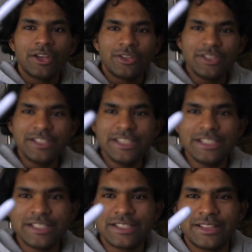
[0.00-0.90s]
this
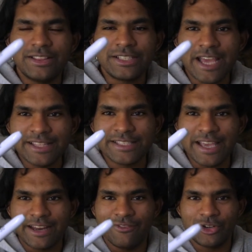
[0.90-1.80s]
is the
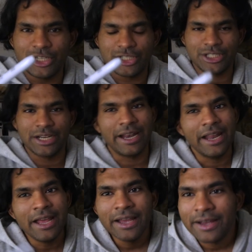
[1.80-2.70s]
10-second version, and
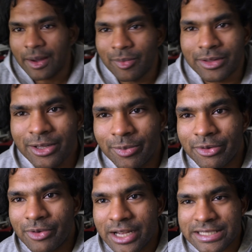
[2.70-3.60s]
I'm a little
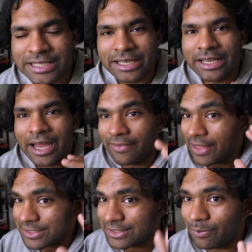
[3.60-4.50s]
bit rusty, and
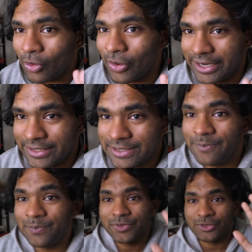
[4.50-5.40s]
that's the point.
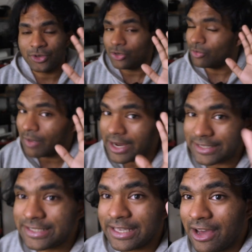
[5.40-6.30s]
So you
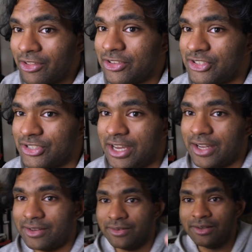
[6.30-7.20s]
might see how this is
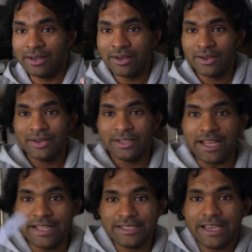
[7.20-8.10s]
done.
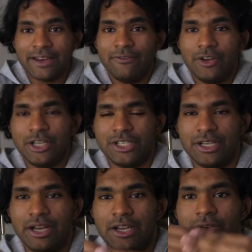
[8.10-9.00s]
10-second
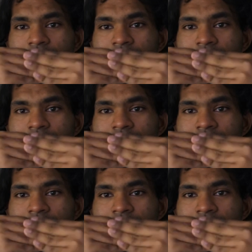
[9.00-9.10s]
version, are you